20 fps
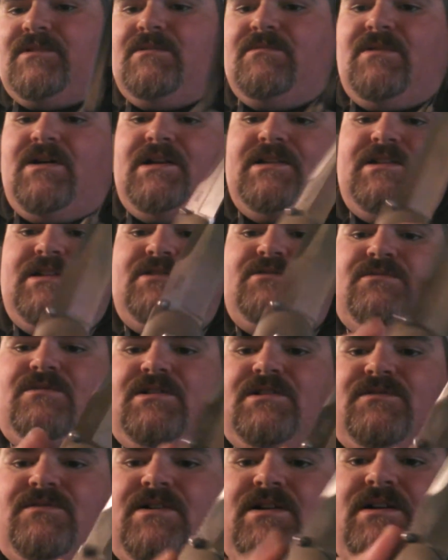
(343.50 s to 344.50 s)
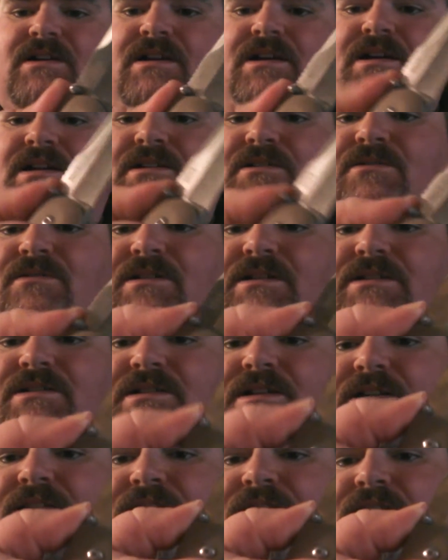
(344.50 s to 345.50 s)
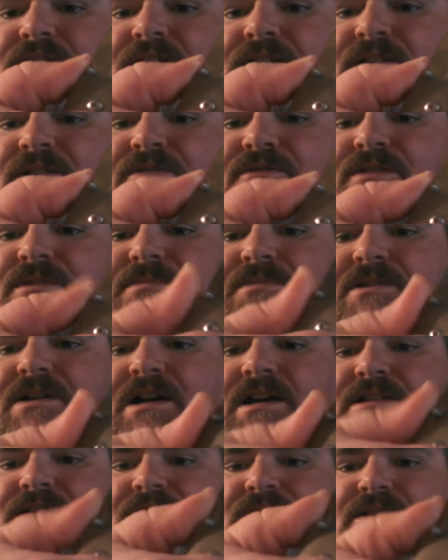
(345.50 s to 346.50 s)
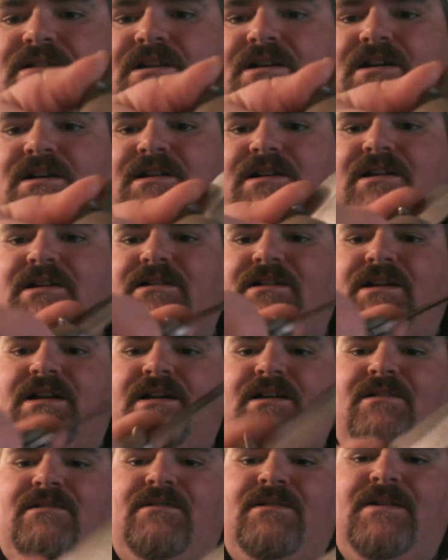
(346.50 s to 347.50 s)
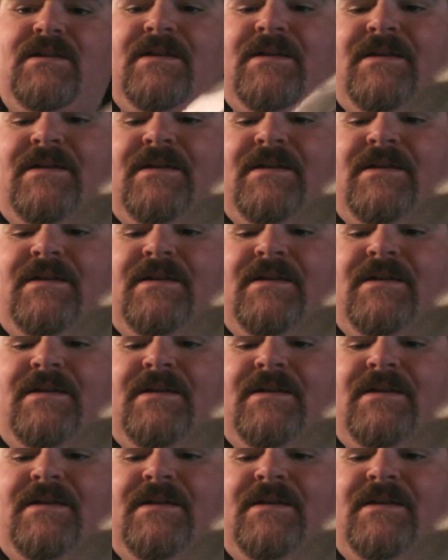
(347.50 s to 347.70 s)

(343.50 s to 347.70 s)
But this one is very adequate. It's got the flipper axe as a guard here now.